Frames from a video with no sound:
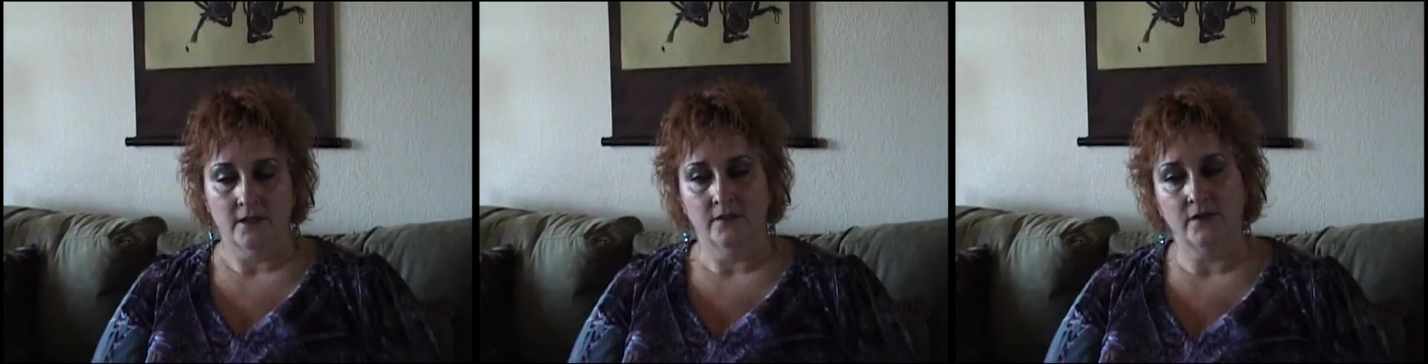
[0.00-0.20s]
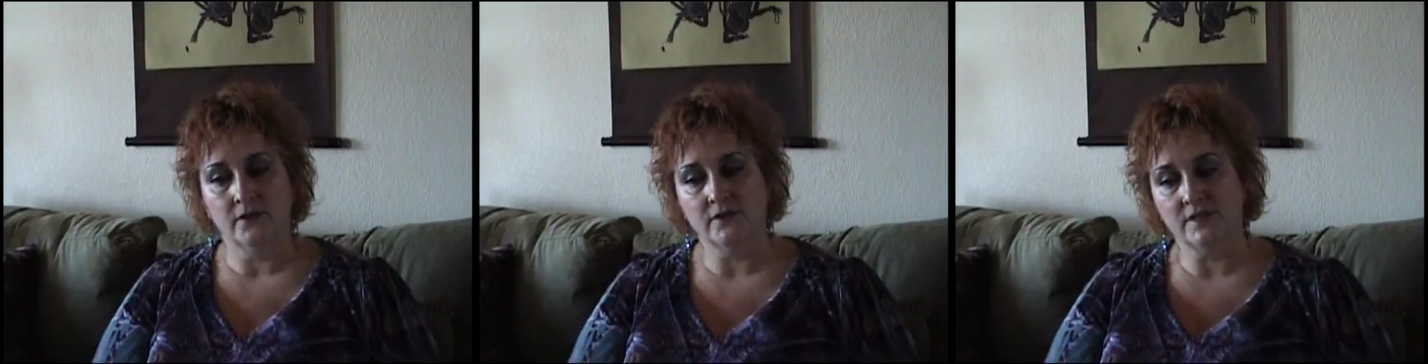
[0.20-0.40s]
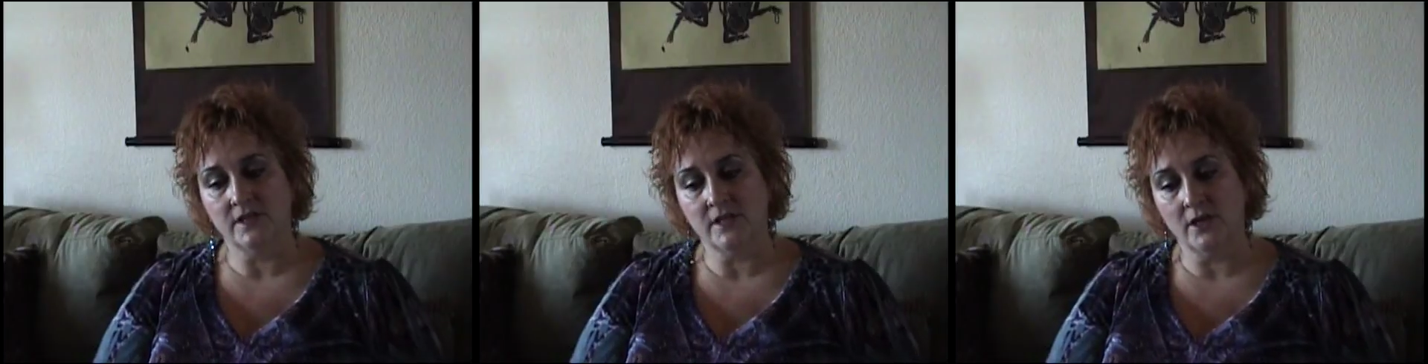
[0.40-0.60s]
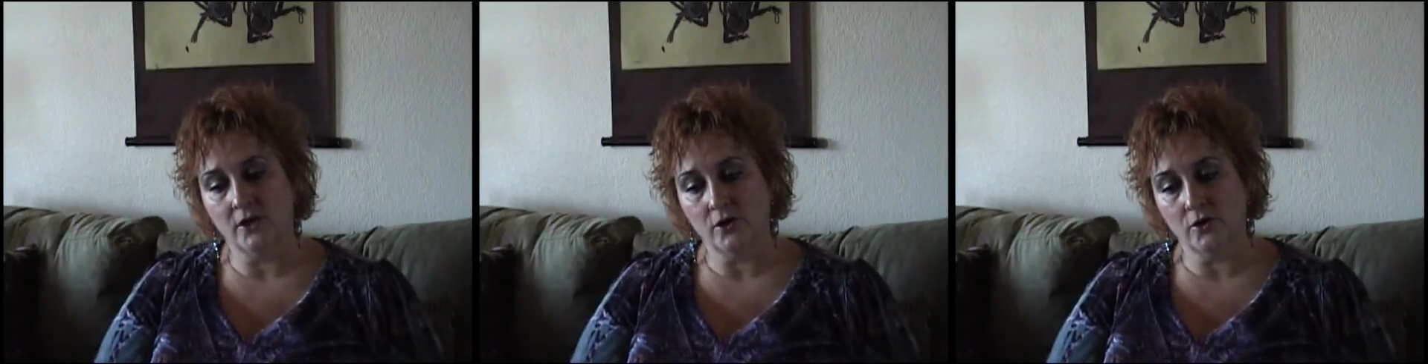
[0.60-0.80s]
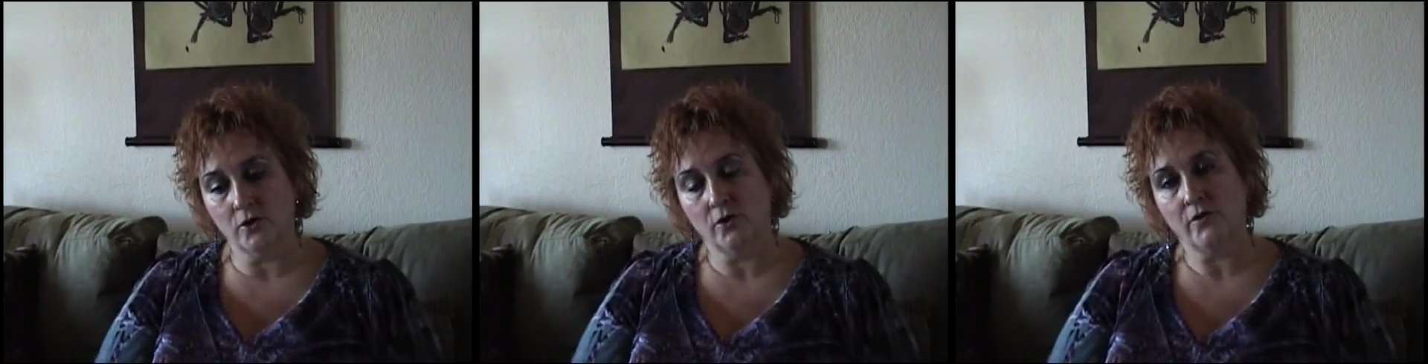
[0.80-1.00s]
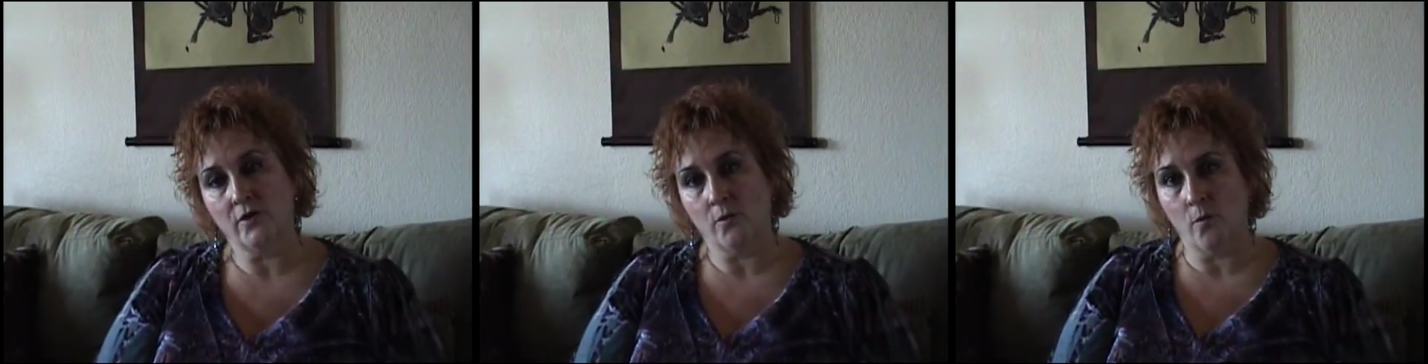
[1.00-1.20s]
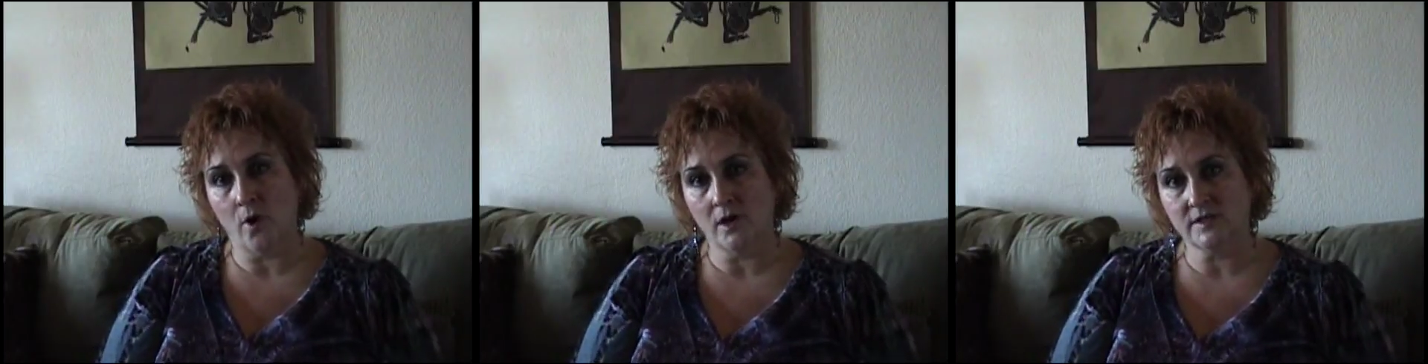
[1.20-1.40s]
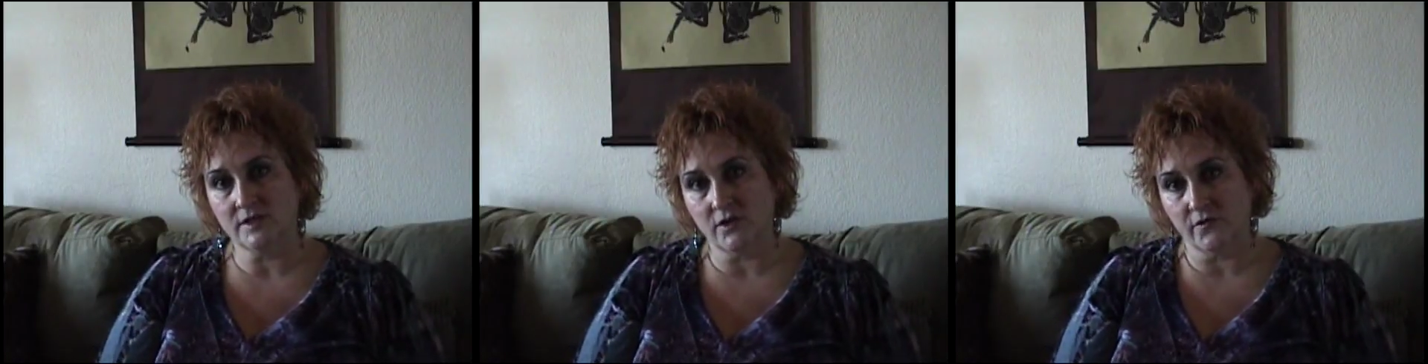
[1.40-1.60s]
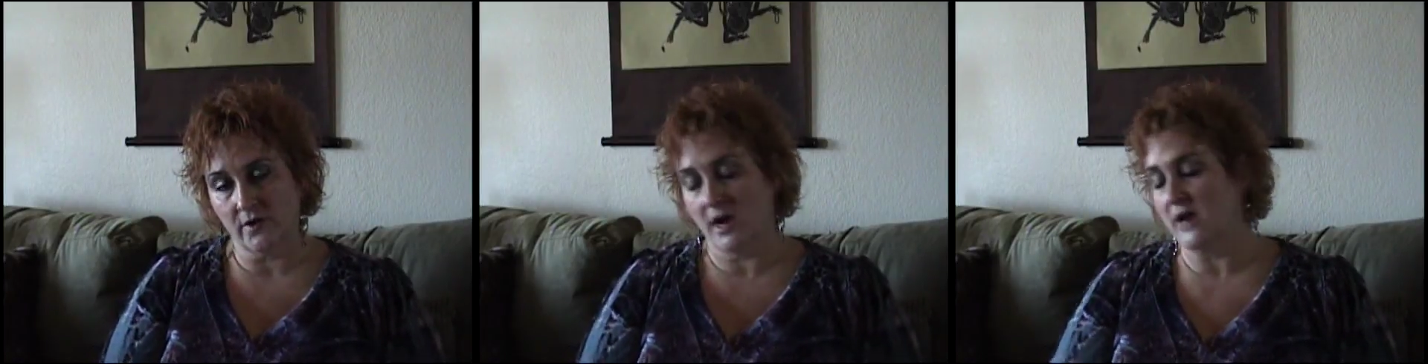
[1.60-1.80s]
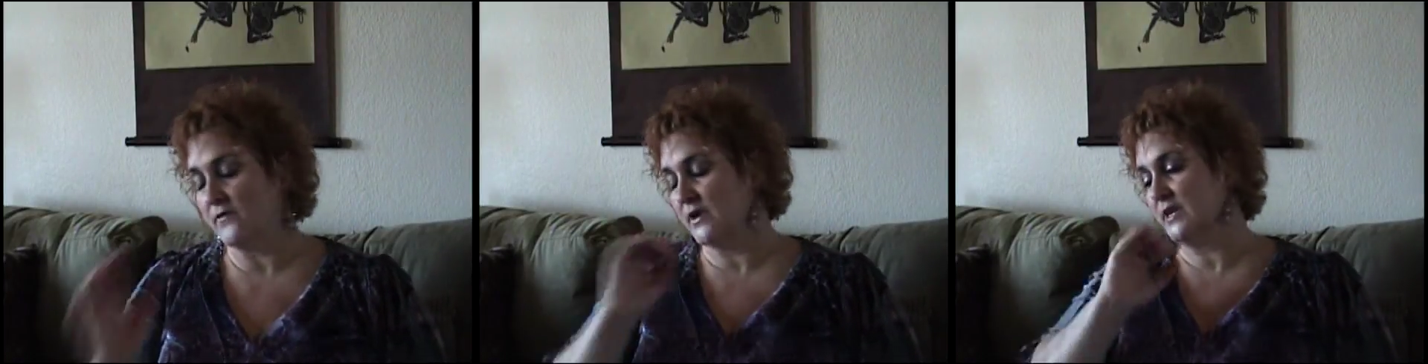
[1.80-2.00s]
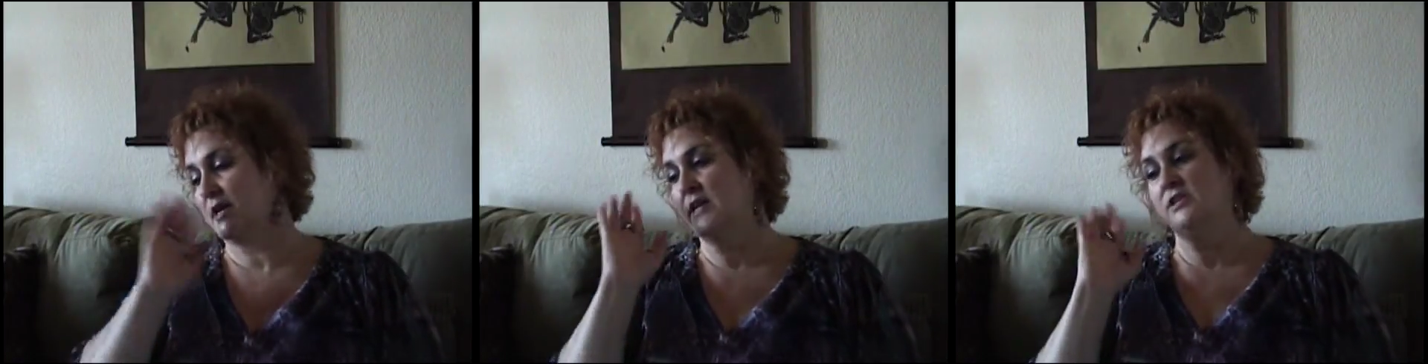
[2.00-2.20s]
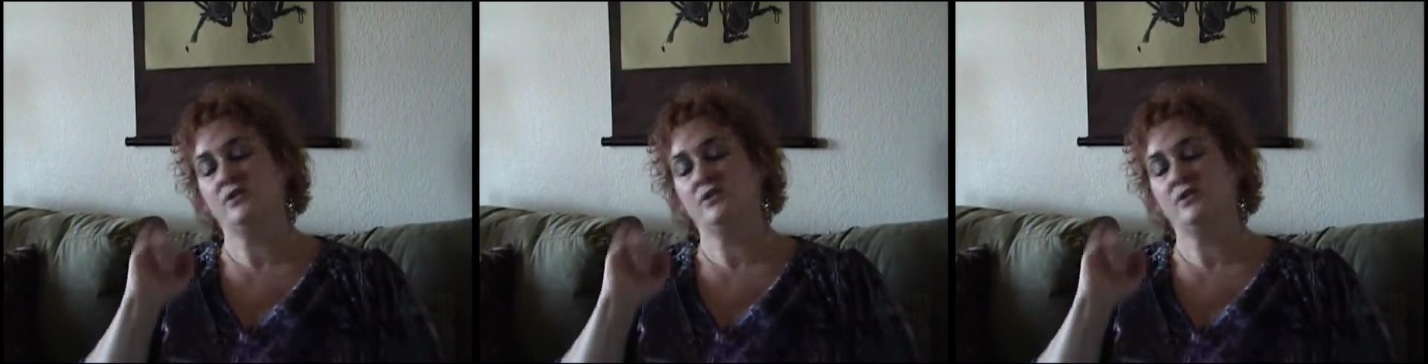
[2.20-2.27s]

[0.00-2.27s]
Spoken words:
There's a young girl that walks over every day